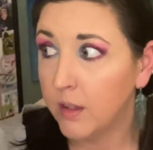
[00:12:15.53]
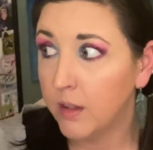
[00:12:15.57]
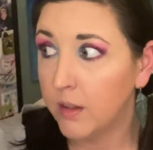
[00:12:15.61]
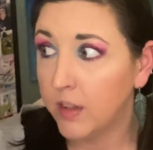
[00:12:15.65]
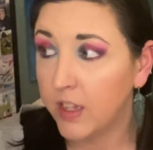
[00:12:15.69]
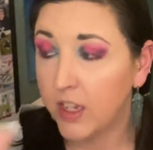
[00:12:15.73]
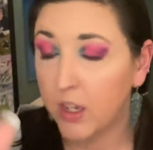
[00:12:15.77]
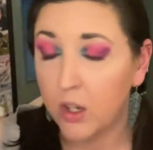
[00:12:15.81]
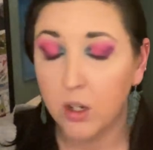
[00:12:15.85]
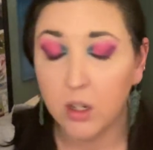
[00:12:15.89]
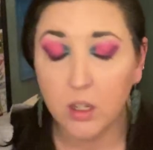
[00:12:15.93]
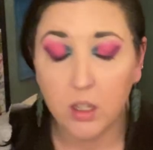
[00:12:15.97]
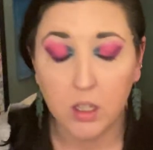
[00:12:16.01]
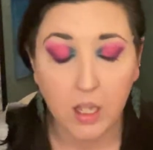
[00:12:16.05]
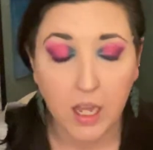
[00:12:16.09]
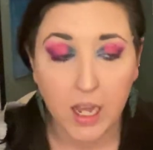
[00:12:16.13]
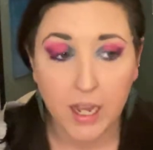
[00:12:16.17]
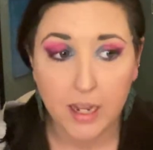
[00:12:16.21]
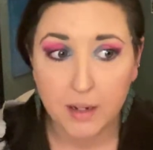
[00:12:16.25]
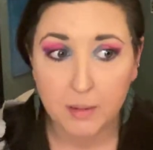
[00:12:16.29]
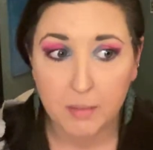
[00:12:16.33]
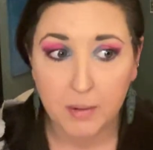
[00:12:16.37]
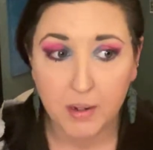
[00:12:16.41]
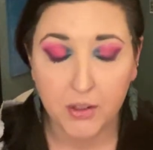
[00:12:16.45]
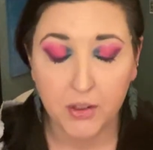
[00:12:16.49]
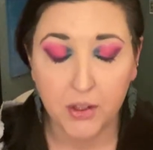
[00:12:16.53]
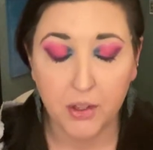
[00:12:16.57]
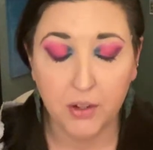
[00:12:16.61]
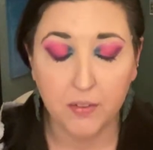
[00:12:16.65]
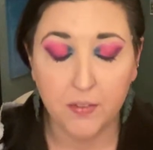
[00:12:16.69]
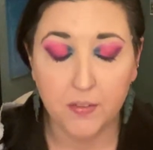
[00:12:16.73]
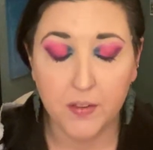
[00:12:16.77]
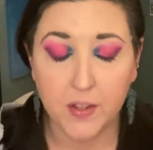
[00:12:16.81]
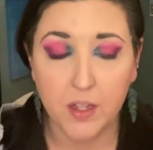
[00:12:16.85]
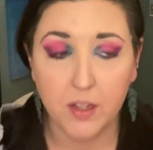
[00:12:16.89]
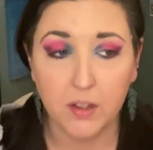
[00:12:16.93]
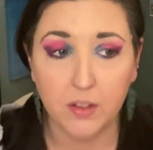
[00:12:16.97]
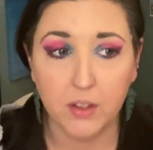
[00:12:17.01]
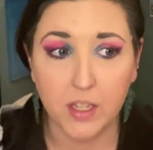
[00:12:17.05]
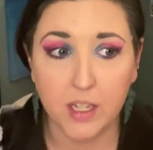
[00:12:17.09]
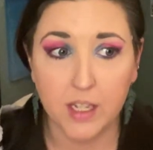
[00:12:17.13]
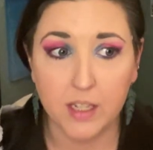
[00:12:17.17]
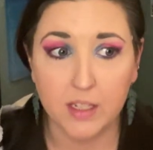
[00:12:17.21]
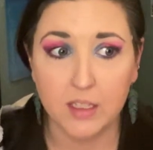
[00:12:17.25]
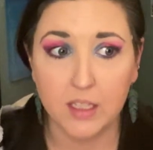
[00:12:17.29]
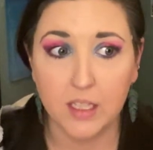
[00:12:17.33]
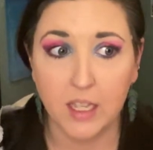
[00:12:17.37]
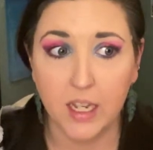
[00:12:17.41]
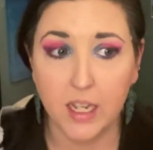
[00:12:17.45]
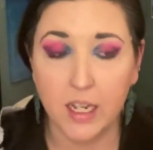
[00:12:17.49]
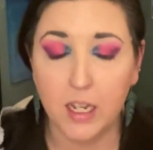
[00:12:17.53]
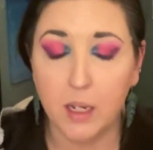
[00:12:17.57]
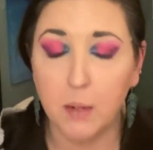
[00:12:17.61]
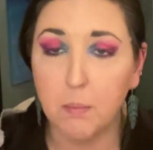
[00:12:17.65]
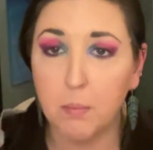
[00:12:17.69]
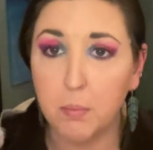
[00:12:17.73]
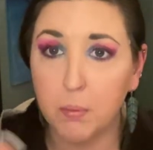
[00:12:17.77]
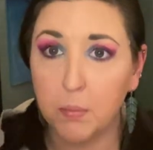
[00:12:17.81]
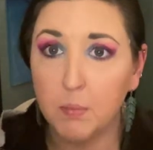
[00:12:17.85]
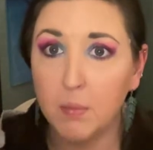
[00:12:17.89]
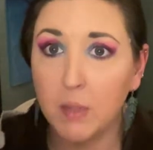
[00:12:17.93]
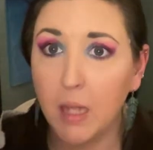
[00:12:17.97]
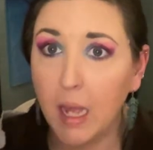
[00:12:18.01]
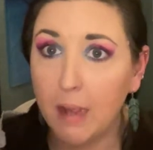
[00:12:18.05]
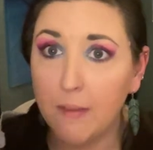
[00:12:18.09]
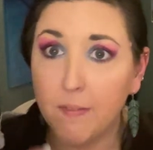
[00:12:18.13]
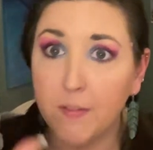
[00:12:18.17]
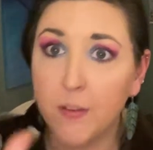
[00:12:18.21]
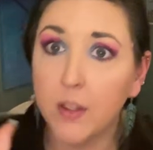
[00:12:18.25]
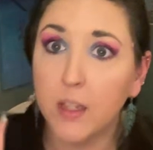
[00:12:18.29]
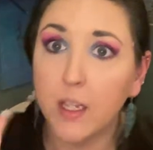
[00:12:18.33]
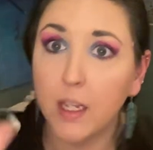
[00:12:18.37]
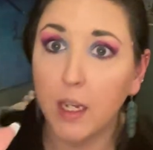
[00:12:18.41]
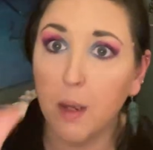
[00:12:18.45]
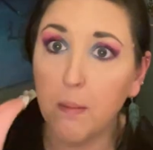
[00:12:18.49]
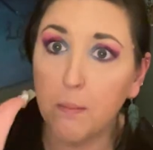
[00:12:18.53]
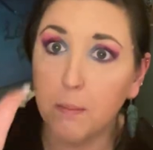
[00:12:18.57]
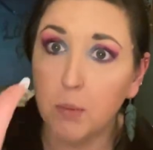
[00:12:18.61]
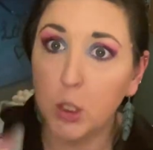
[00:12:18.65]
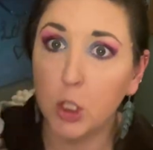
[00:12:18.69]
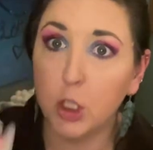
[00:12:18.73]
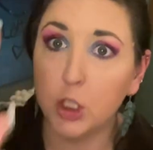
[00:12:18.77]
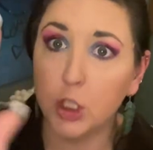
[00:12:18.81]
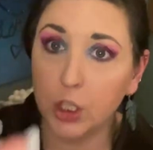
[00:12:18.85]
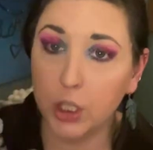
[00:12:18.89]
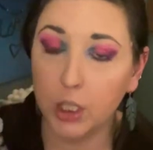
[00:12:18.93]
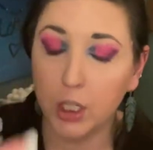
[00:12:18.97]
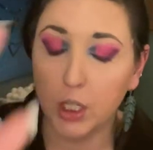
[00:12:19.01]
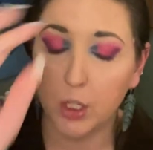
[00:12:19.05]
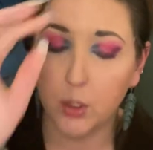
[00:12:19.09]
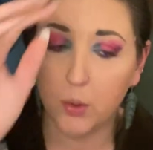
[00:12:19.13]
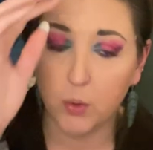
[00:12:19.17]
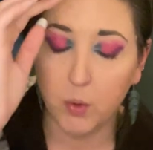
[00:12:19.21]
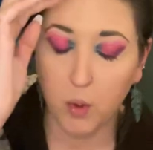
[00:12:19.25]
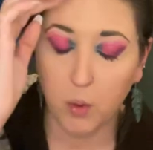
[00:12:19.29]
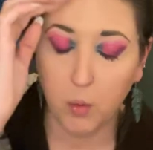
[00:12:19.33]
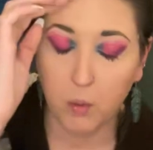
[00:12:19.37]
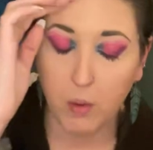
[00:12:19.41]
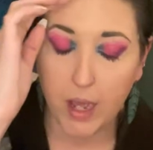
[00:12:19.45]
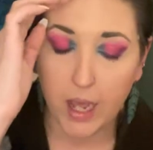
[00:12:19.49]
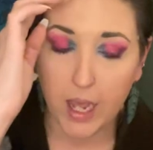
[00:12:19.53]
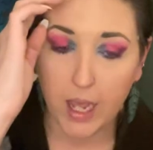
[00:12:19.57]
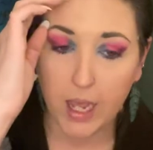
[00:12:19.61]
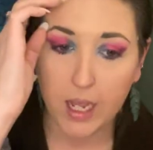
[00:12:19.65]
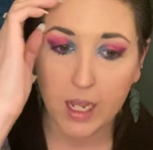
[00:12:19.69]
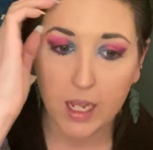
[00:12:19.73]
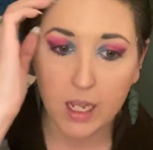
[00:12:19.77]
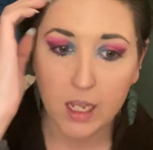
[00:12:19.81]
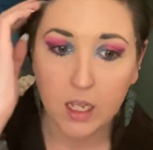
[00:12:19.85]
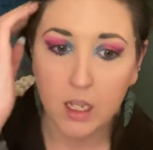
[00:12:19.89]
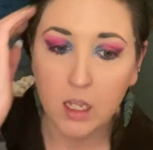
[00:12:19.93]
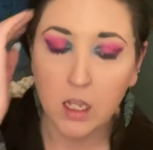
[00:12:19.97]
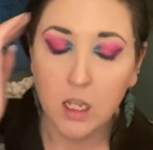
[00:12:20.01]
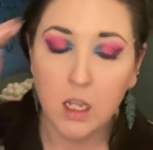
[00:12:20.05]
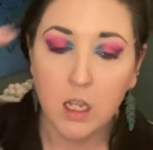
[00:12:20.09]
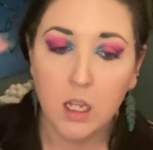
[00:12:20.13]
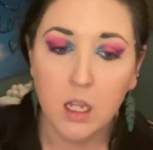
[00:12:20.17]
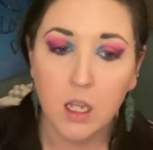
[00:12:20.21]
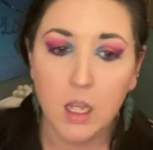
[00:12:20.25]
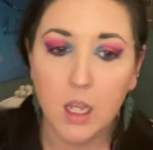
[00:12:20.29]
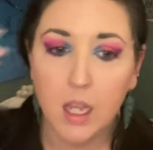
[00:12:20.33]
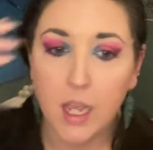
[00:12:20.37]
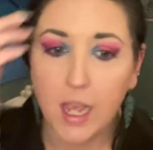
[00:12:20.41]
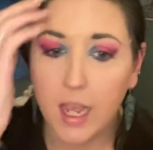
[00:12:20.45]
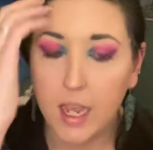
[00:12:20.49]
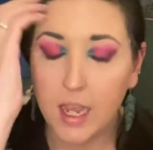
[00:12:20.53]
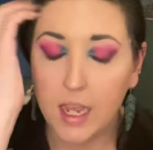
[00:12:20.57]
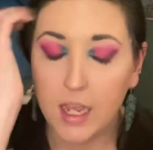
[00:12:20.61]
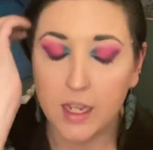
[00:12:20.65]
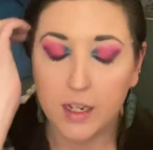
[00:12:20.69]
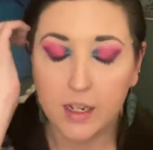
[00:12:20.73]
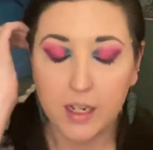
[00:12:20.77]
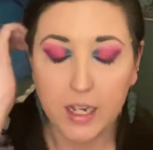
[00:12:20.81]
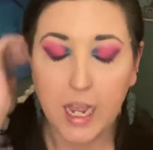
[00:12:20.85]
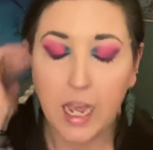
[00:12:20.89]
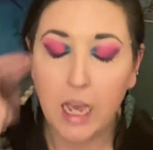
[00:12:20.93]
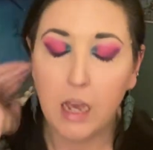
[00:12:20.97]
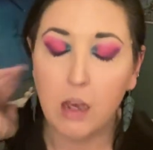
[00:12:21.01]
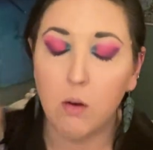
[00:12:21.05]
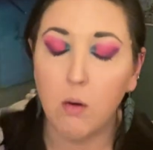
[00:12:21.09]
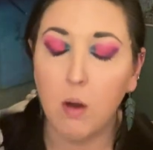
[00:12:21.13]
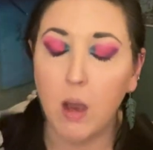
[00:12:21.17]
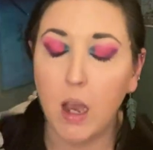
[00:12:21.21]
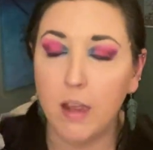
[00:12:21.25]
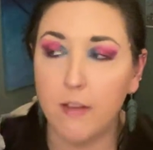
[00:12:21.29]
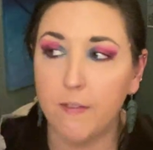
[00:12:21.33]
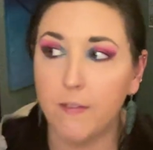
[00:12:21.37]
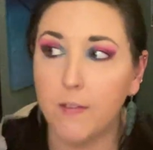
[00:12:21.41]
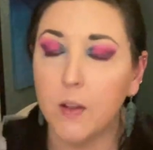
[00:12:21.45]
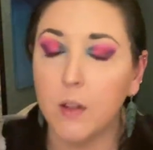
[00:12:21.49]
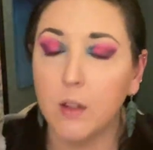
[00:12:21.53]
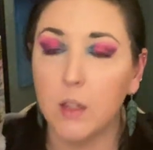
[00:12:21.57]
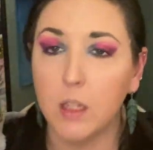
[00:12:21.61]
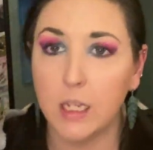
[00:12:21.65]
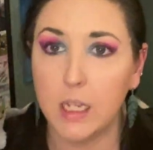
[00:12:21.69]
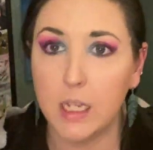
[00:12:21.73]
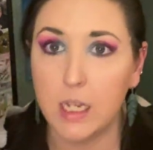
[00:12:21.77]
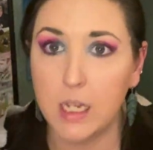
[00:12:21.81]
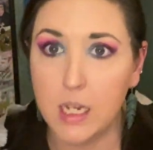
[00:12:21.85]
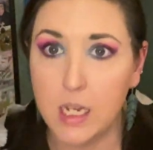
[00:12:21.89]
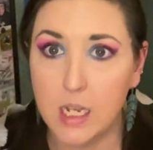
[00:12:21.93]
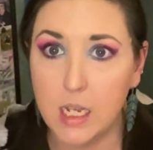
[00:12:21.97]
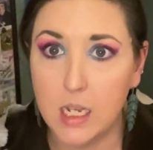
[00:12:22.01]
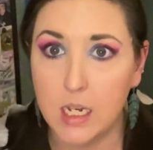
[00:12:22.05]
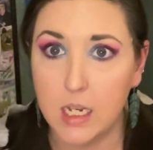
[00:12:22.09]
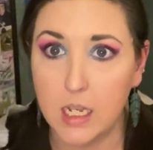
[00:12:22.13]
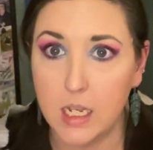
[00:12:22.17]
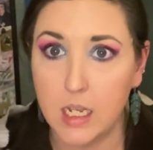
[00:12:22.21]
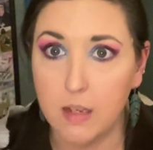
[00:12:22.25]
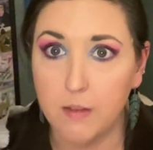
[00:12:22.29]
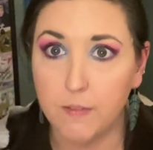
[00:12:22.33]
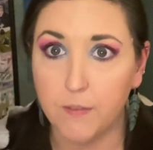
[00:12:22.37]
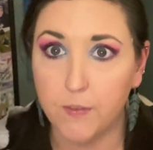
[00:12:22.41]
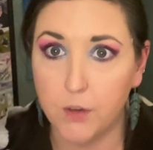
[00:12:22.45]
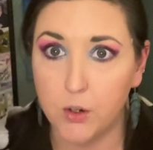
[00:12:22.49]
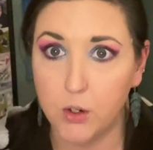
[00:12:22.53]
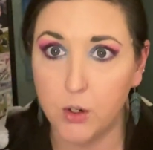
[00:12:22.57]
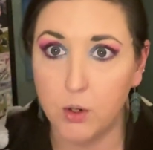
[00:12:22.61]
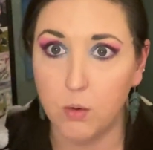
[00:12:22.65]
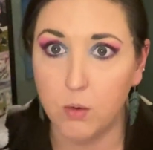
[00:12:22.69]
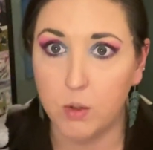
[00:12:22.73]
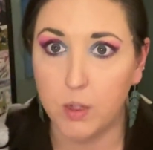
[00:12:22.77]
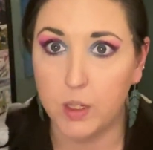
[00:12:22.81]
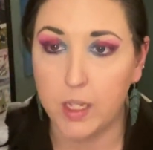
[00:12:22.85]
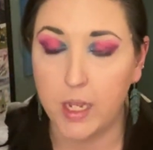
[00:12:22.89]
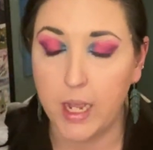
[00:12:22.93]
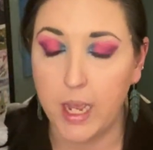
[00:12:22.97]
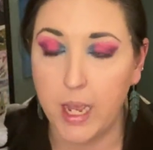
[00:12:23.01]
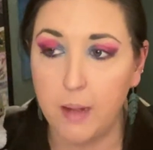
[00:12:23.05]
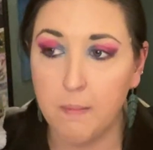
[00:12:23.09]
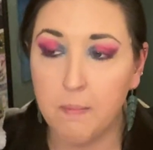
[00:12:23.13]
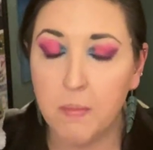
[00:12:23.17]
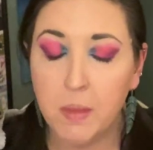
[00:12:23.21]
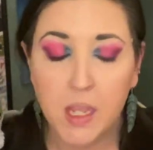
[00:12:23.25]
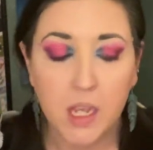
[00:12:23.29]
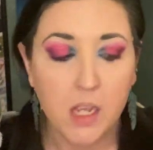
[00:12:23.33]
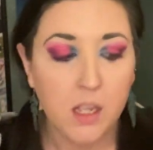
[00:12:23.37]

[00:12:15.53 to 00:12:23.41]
They could have lied about their feelings. Like, I feel like I'm pushing you away and now I feel like an idiot for doing that.